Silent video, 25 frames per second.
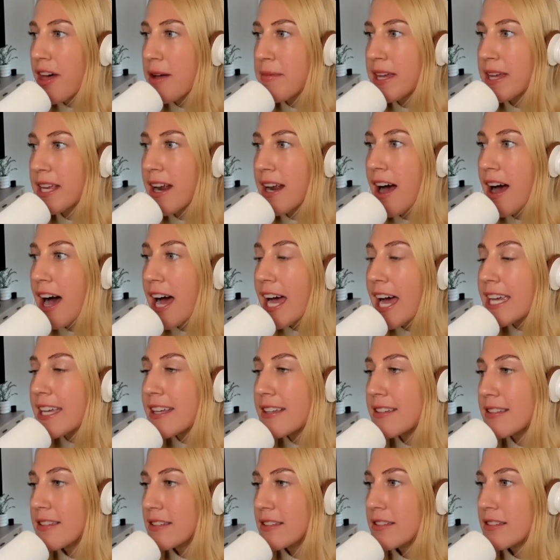I mean, I
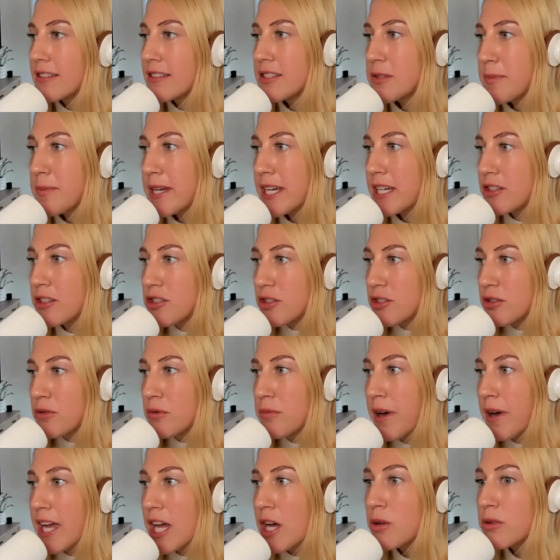can speak to
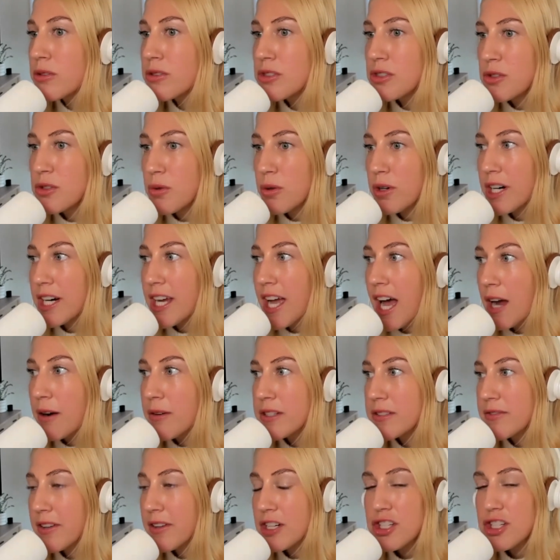my own story. I
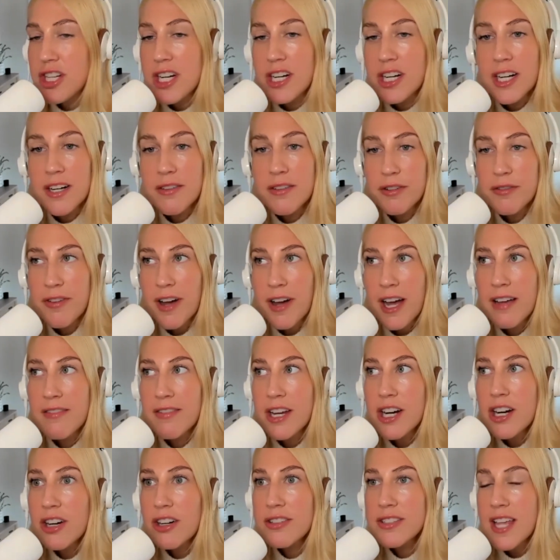was vegetarian for five
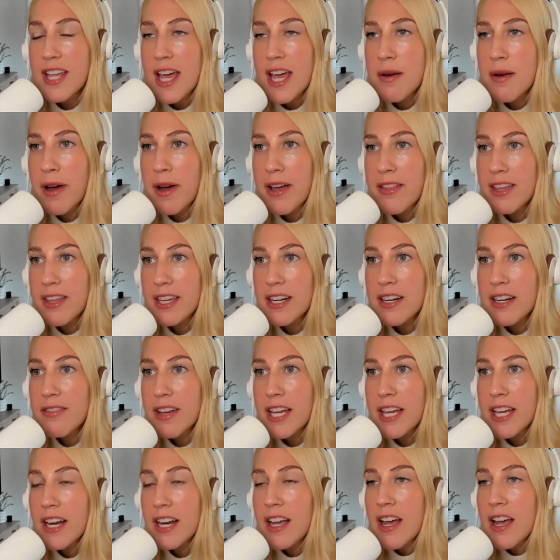years. And by the end of
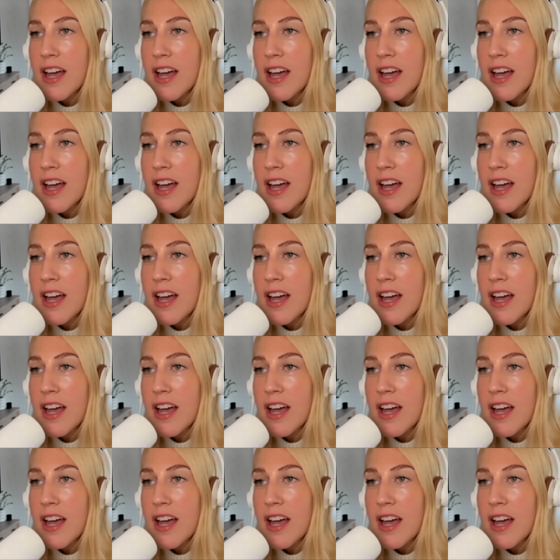it,